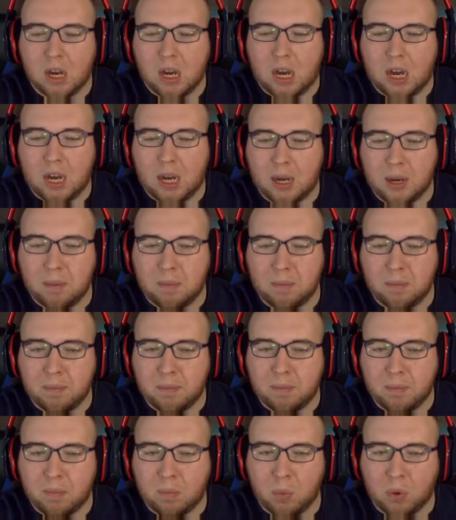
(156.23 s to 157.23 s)

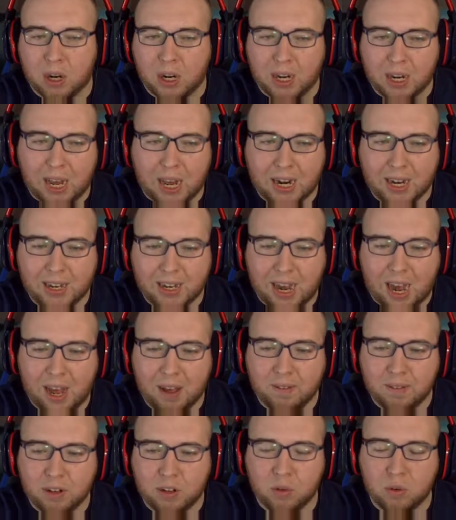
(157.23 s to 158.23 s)
We're going to kind of
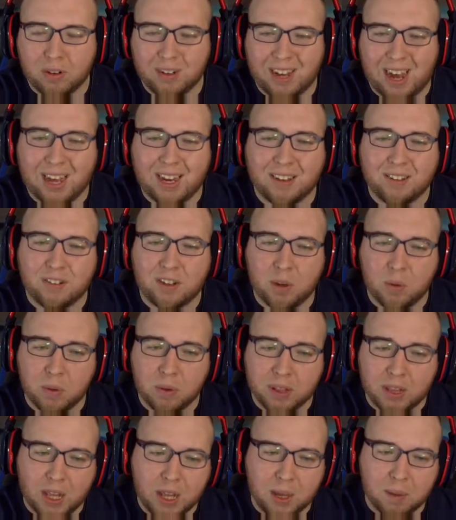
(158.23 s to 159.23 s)
dive into a dynasty
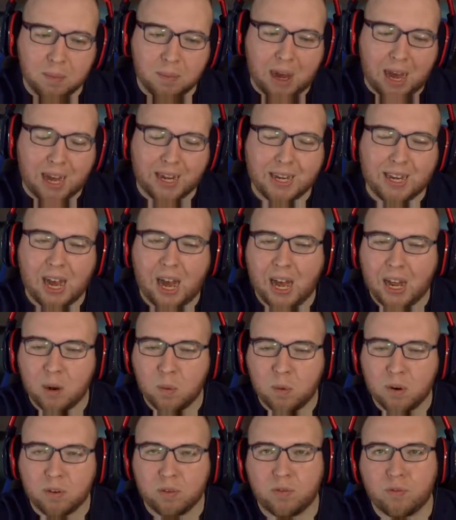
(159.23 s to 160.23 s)
with them. I kind of
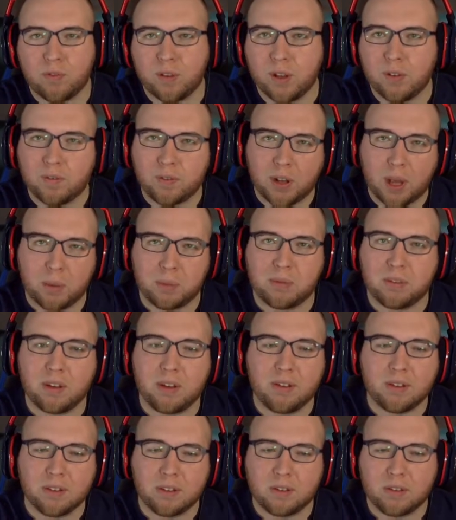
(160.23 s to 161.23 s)
want to flip-flop
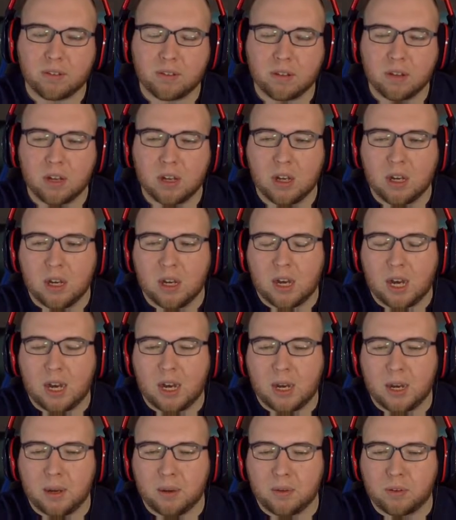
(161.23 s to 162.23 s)
seasons.
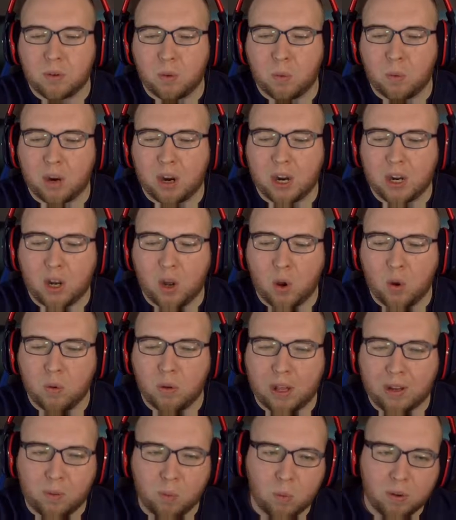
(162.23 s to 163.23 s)
So we're going to go
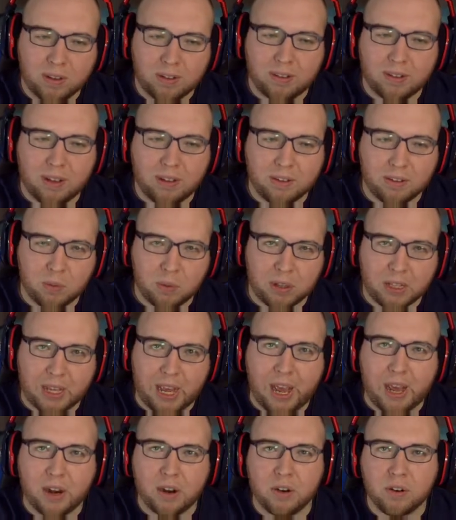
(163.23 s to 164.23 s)
like one season with the
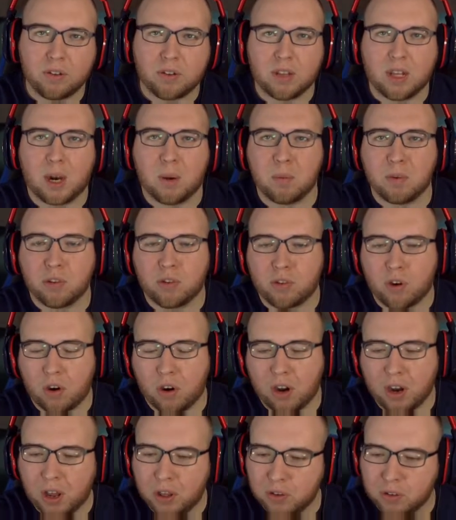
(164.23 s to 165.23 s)
Gators, and then I'm going to
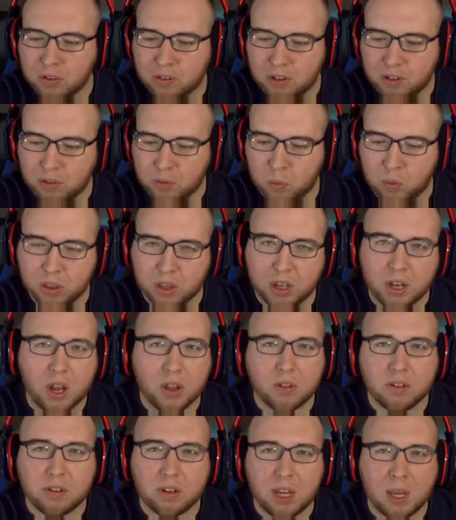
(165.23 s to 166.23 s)
start another season with
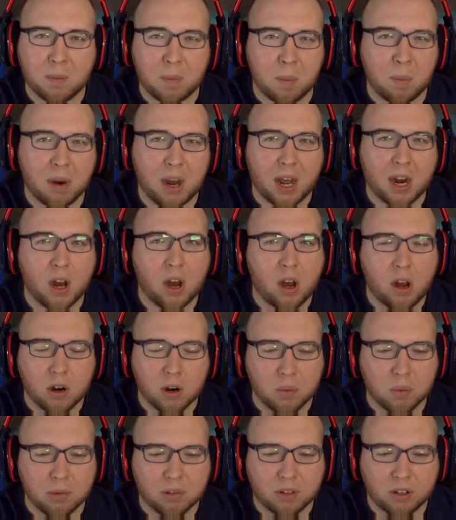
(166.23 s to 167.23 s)
another team. I'm not
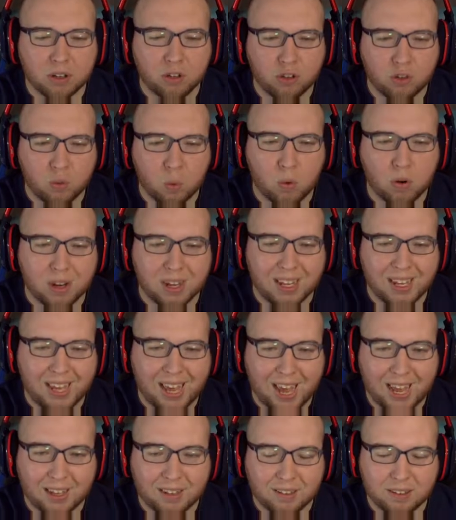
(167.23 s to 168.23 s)
100% sure
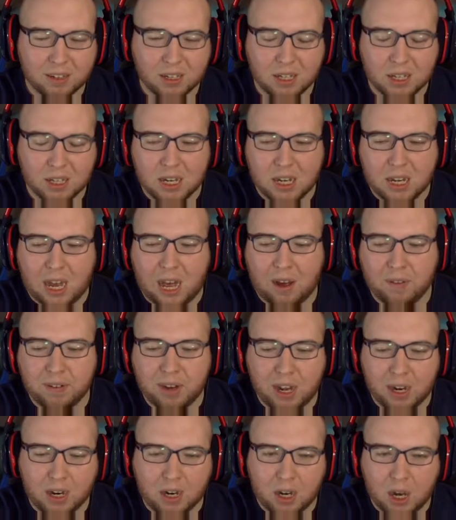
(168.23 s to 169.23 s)
yet. I've
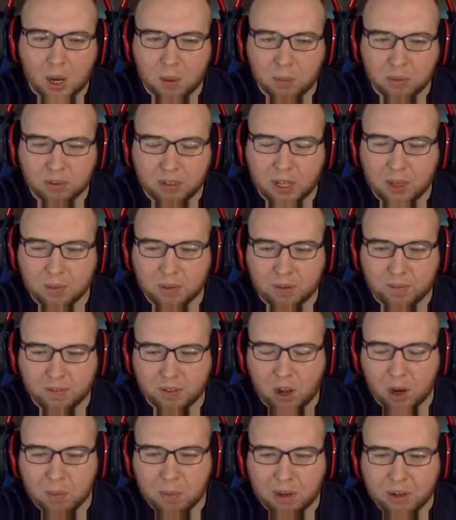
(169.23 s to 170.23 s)
got a couple teams I've
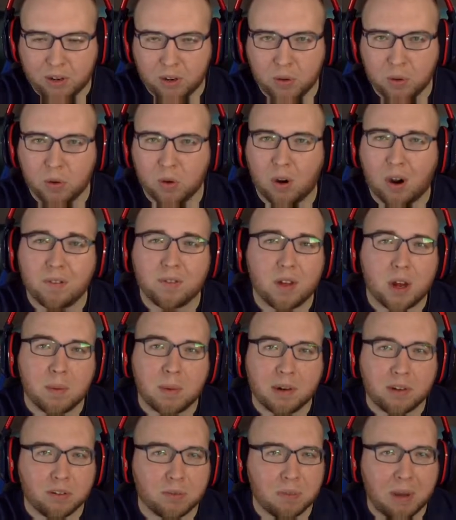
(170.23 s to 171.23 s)
thought about doing, or I've thought
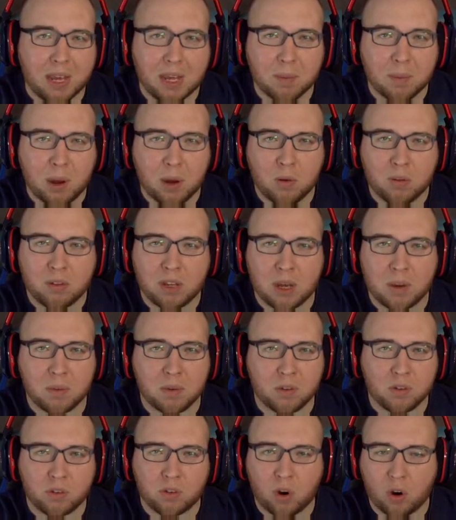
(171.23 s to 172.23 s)
about just making my own team and
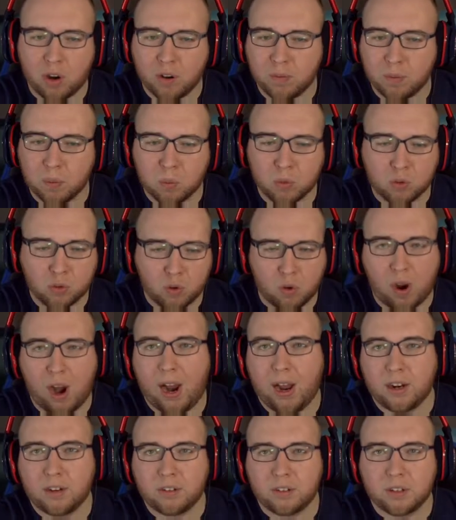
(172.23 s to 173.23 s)
just starting from
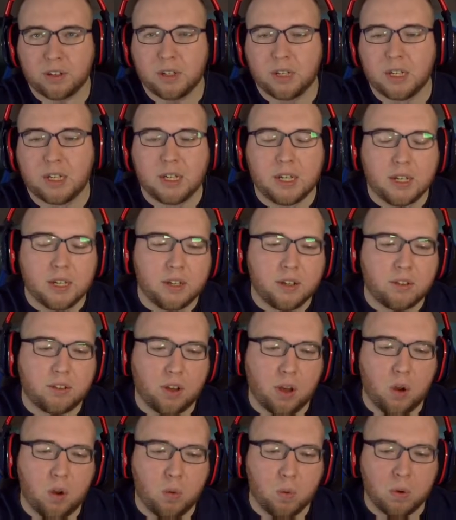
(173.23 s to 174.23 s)
scratch.
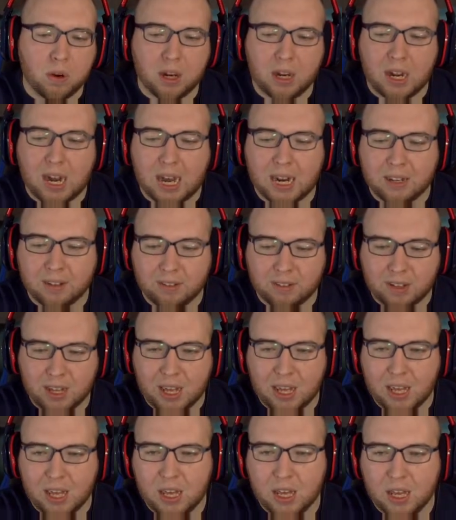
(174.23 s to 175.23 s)
So we're going to kind of
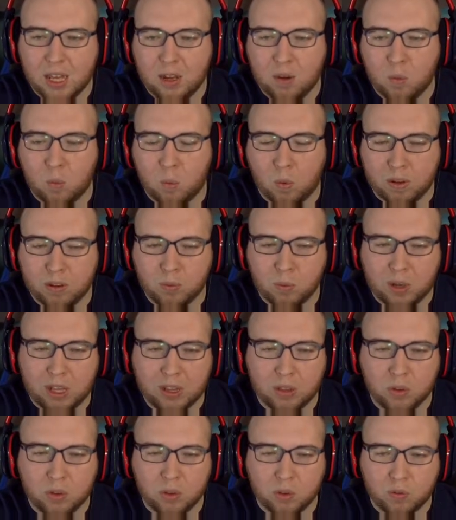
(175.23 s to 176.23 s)
see, once we get
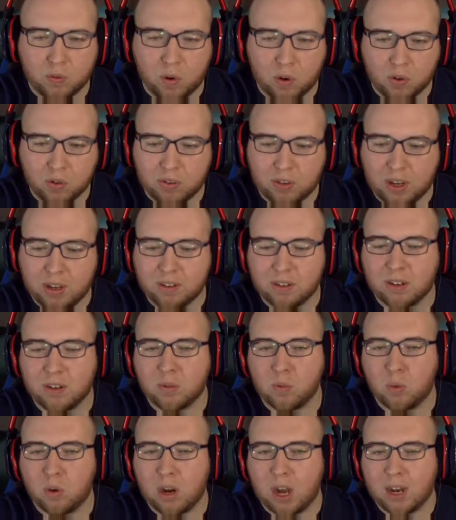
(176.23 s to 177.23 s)
through this first
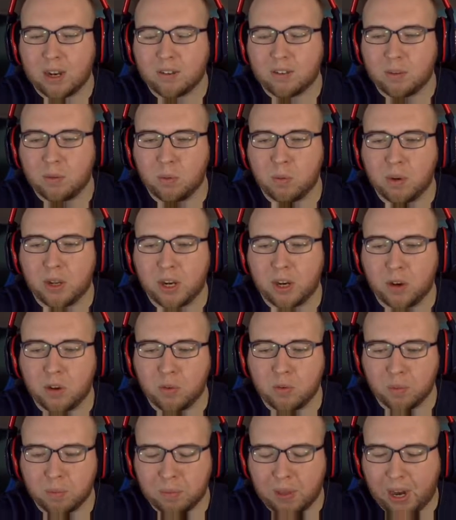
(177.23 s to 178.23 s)
season, we'll kind of see what we're going to do
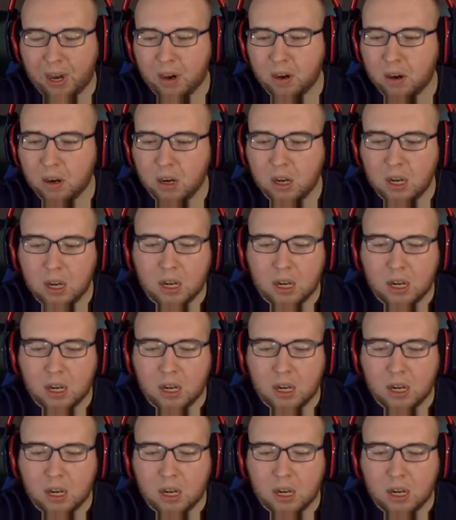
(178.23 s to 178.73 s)
from there.